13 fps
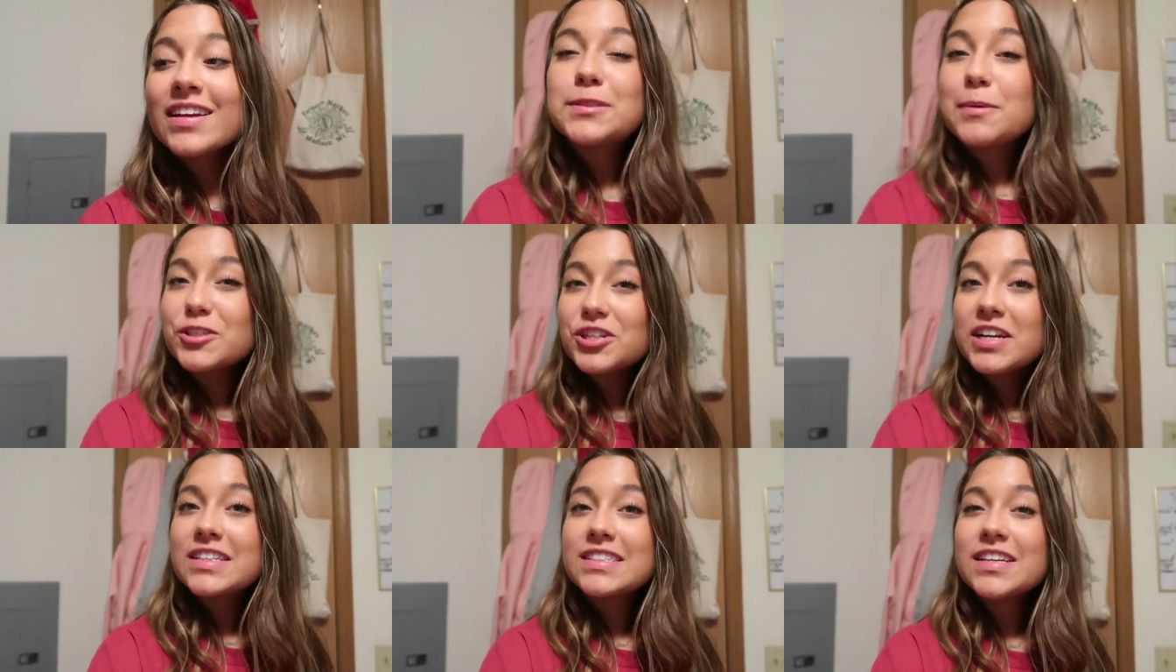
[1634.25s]

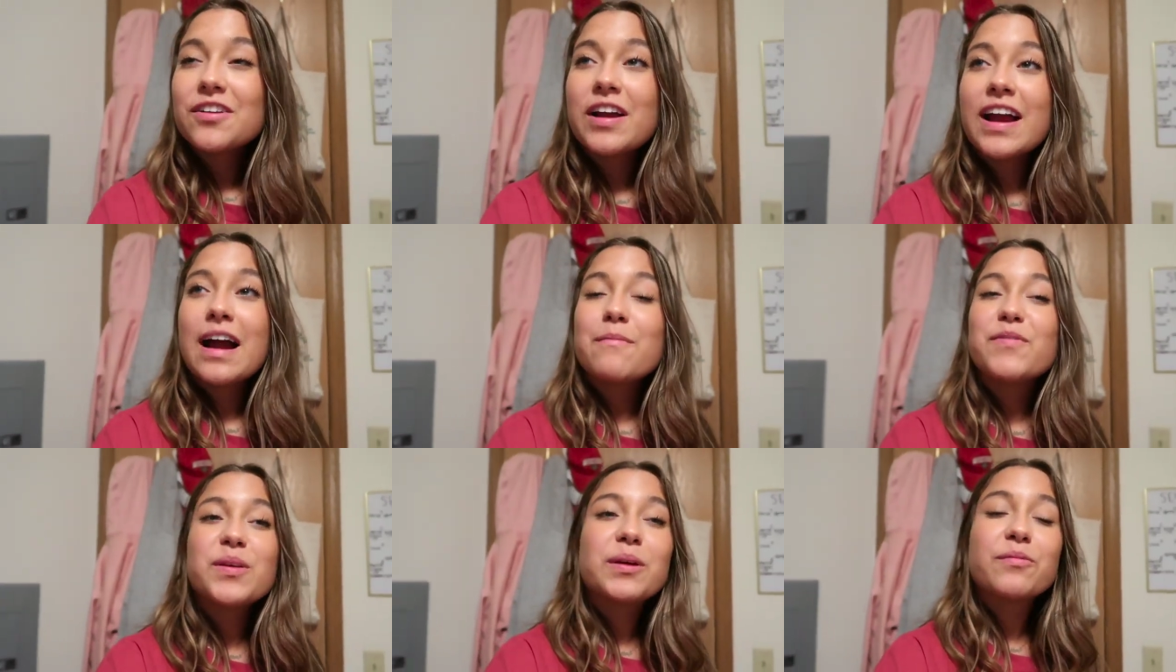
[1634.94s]
Especially considering
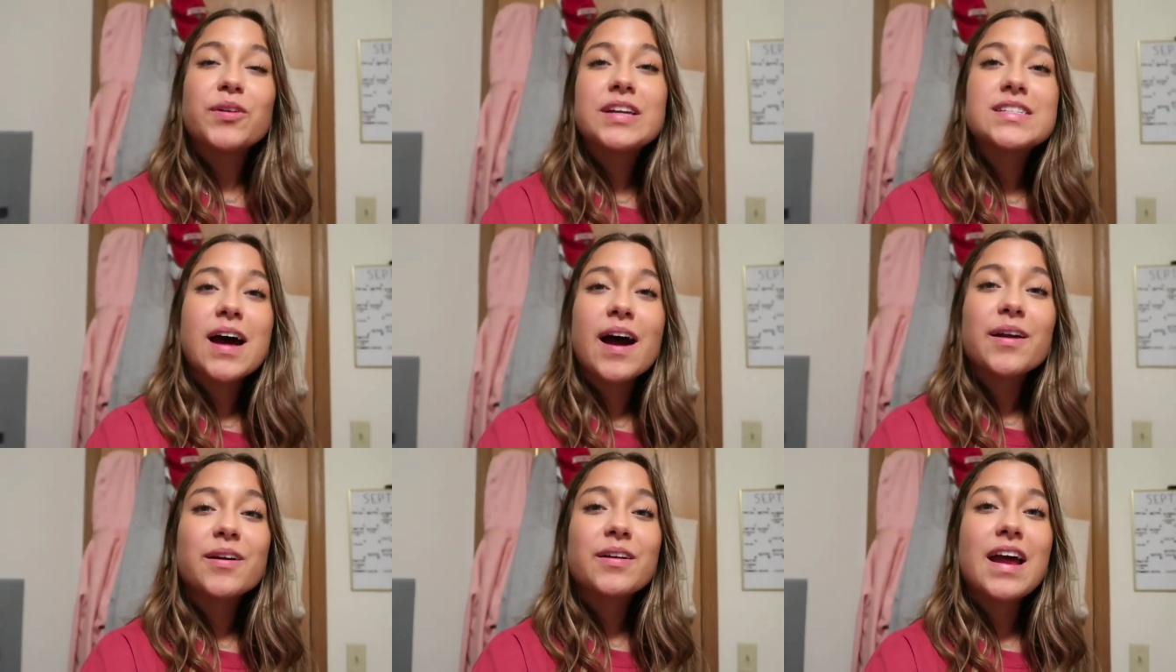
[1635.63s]
I'm feeling really
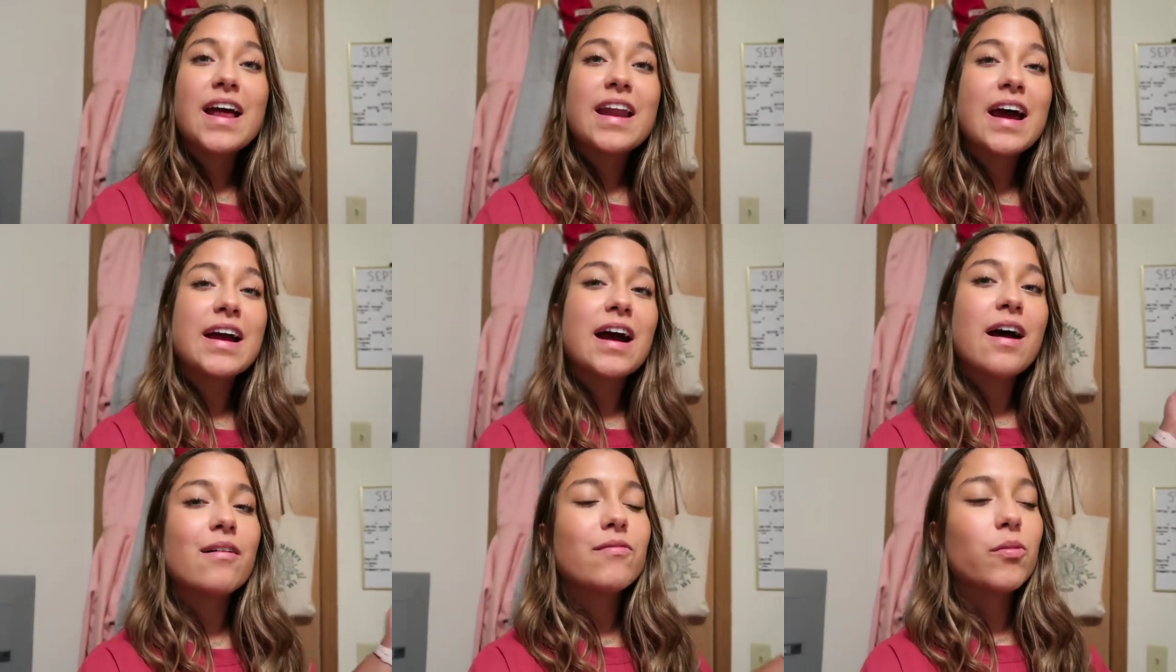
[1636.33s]
tired and I
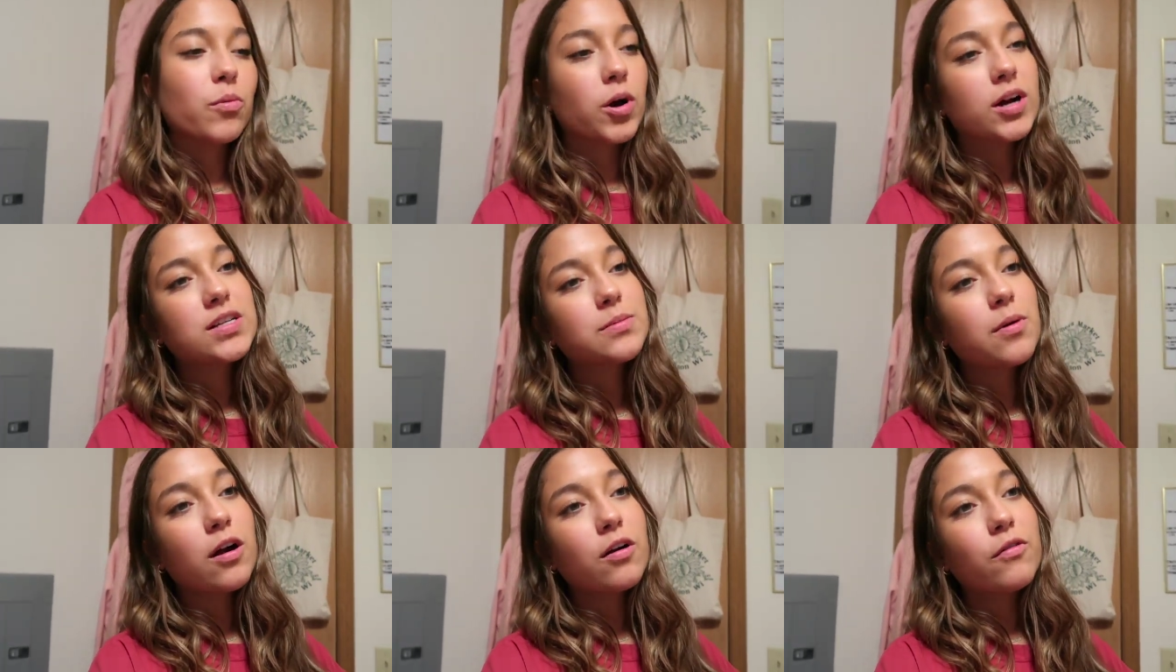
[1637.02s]
have work
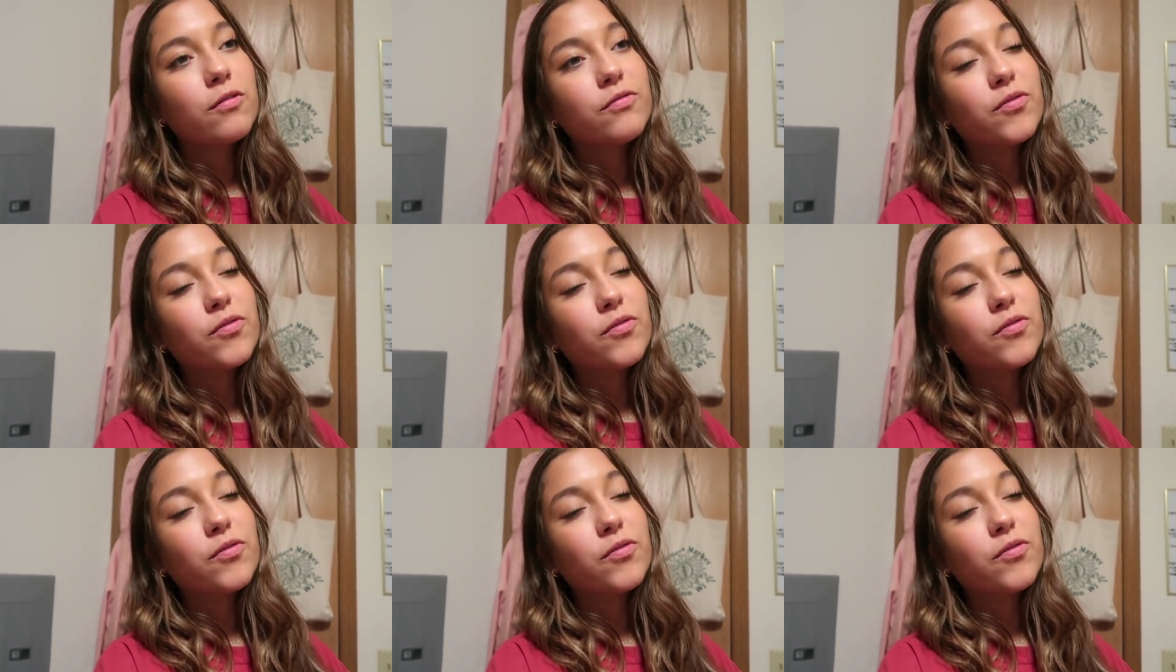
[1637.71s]
tomorrow.